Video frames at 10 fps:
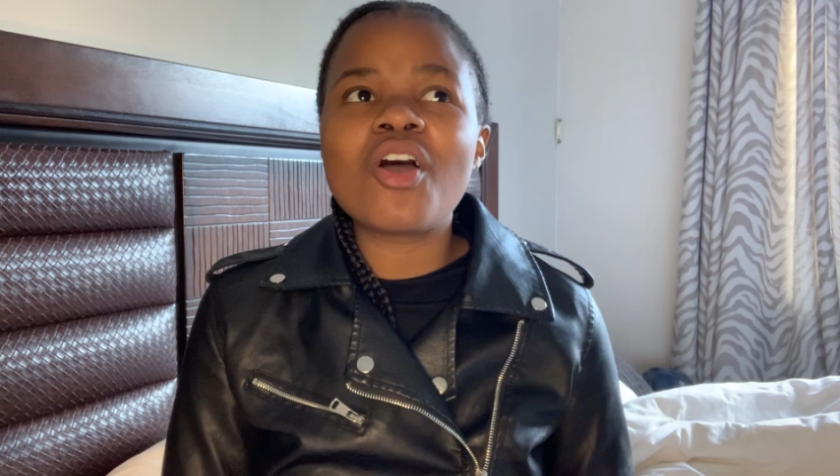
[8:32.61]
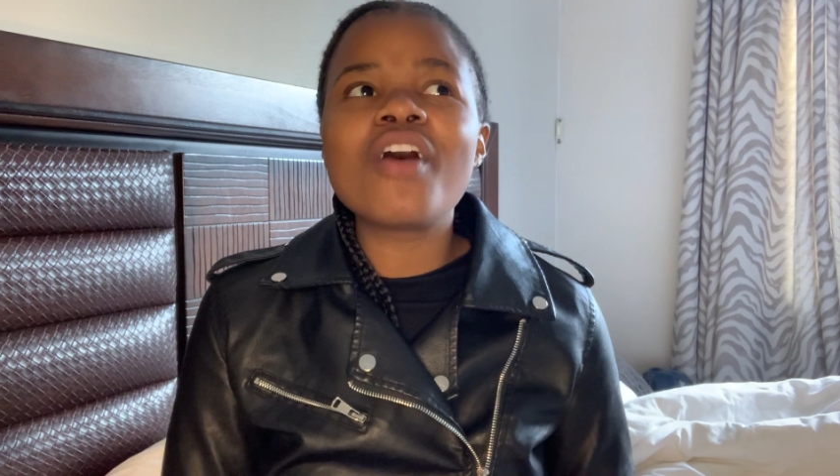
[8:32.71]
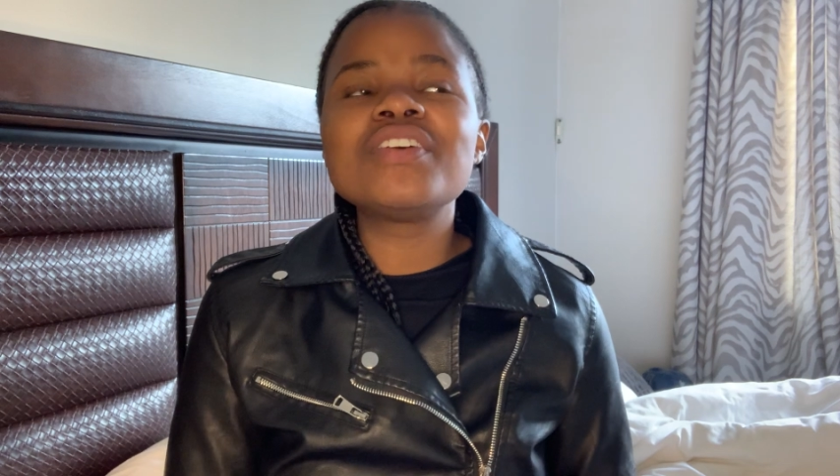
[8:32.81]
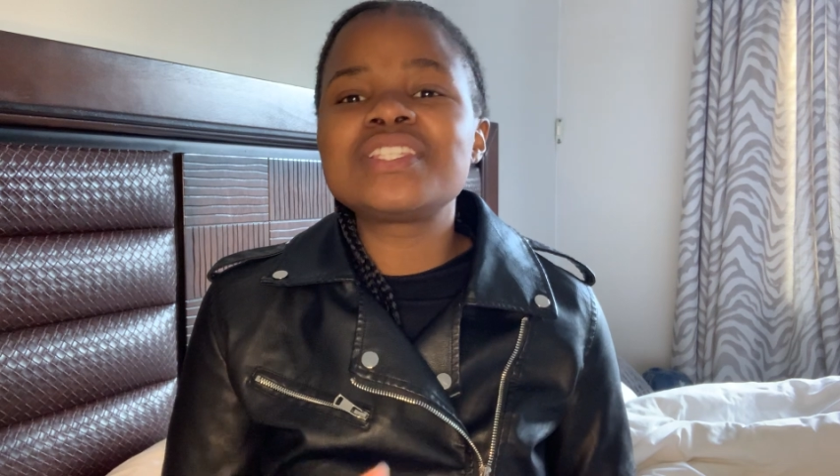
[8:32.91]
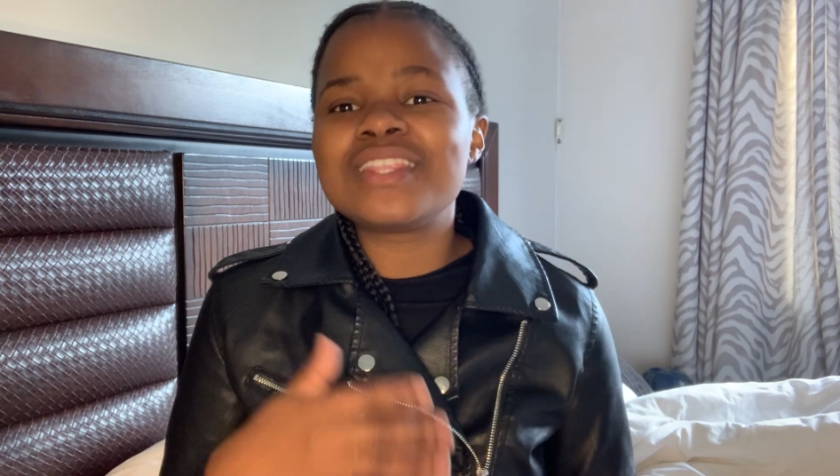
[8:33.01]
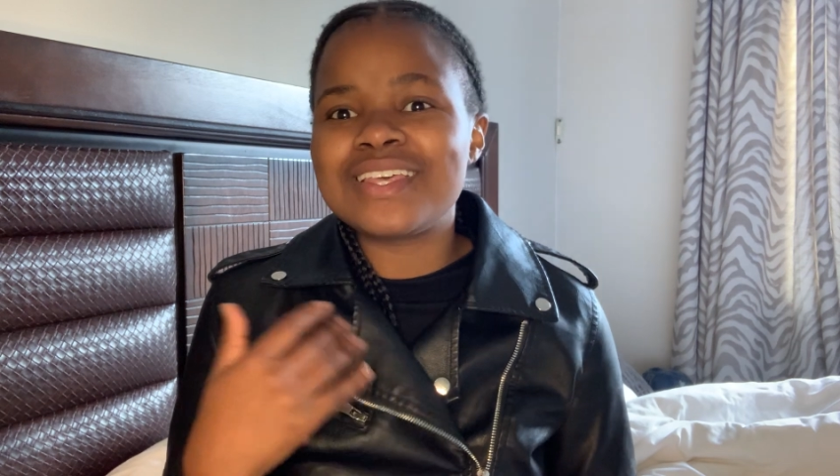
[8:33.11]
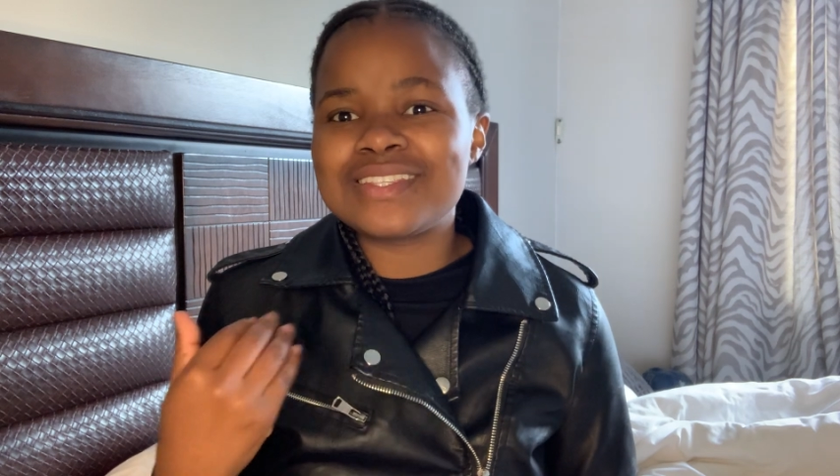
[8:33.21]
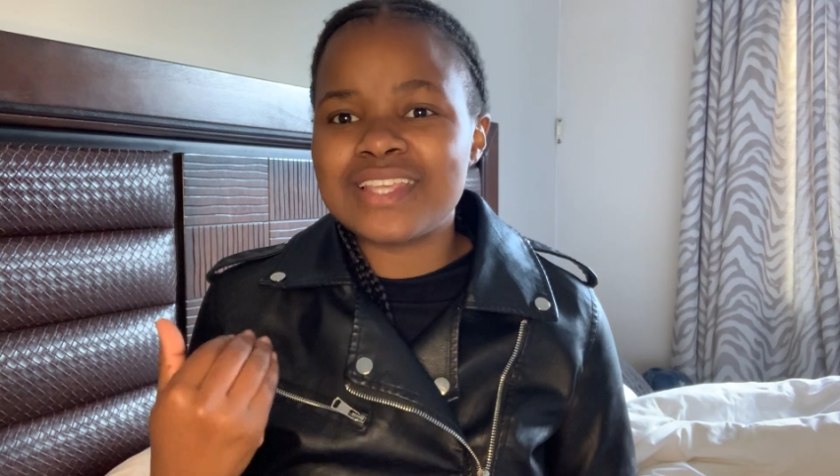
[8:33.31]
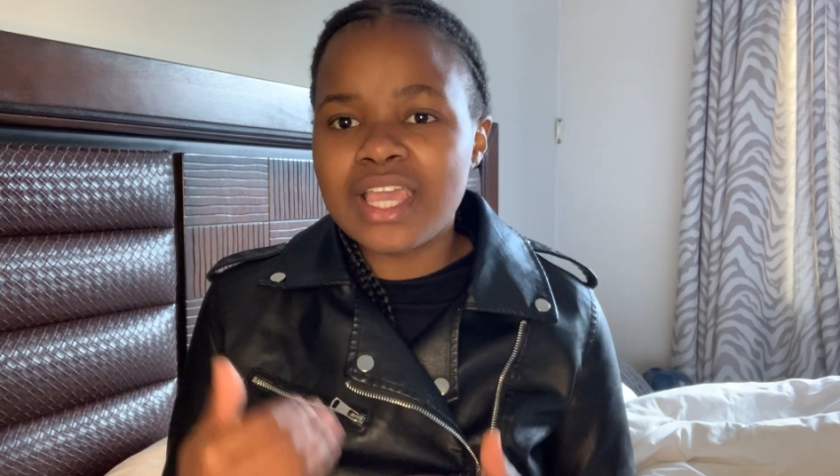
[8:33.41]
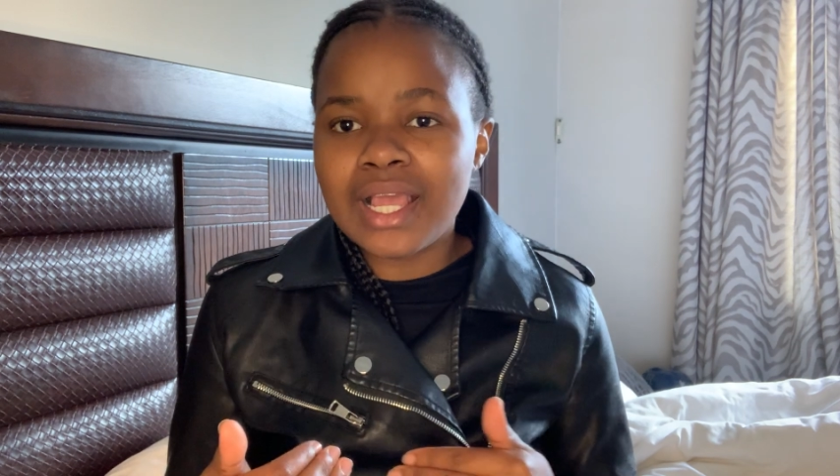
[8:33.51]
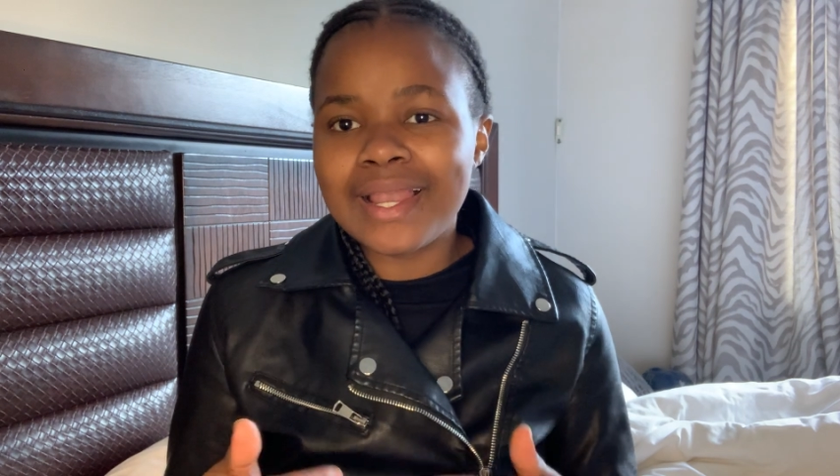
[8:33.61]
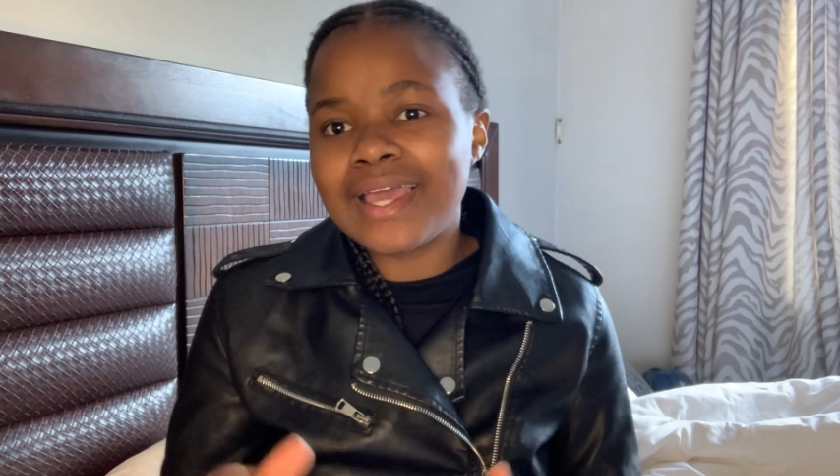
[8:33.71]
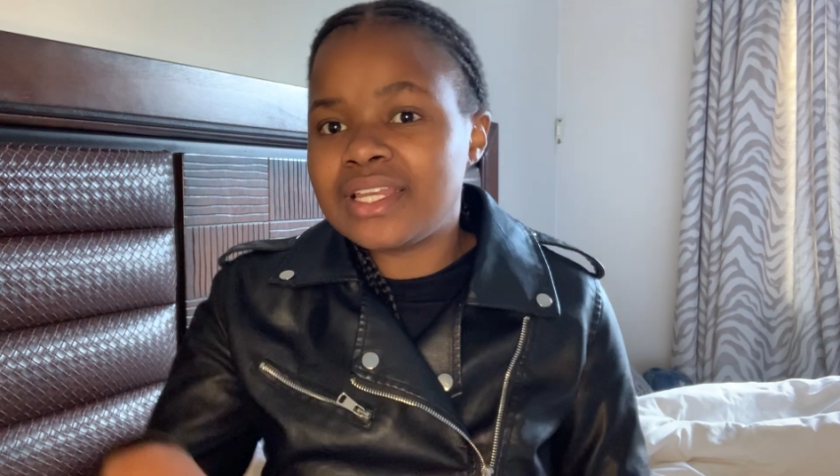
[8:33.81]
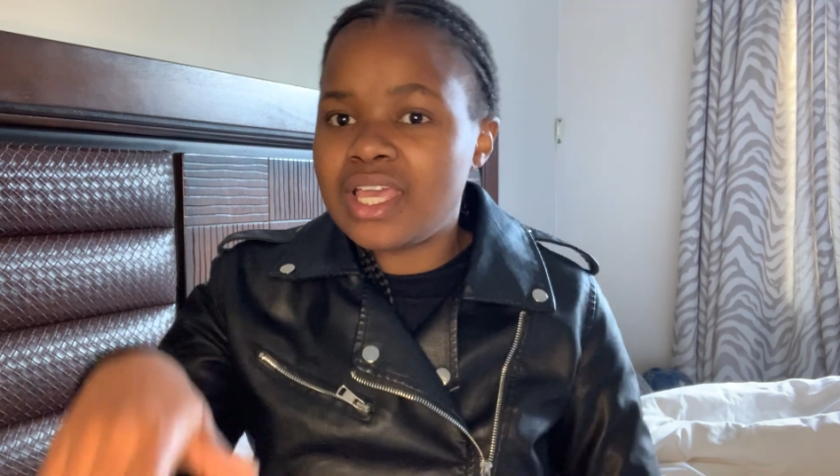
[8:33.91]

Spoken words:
obviously there's incline